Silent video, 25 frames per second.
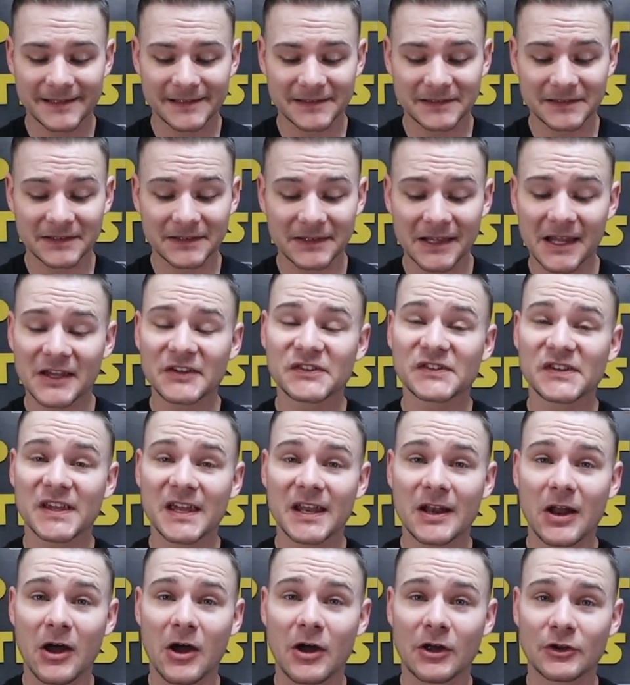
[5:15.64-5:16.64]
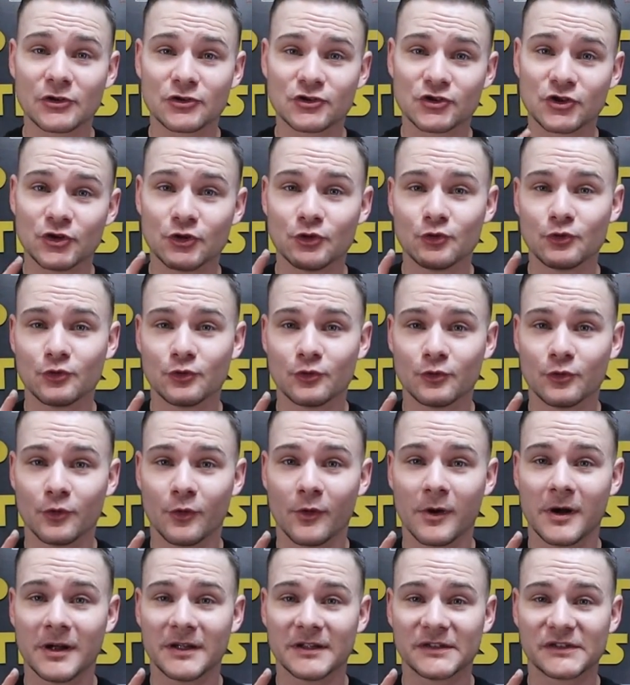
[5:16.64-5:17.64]
let's get on
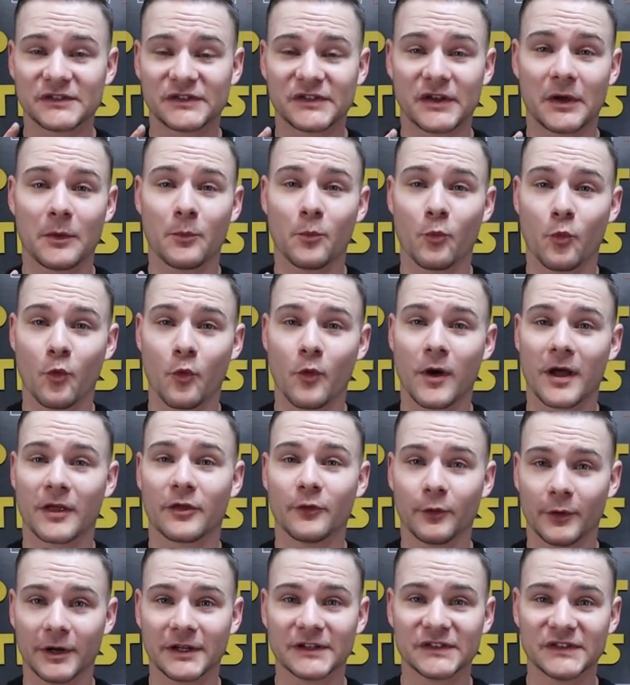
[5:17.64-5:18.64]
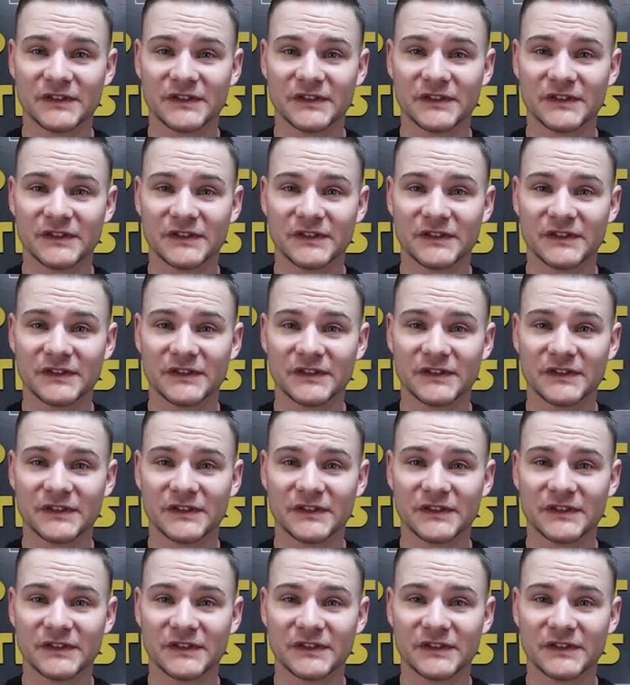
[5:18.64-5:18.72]
to some weathering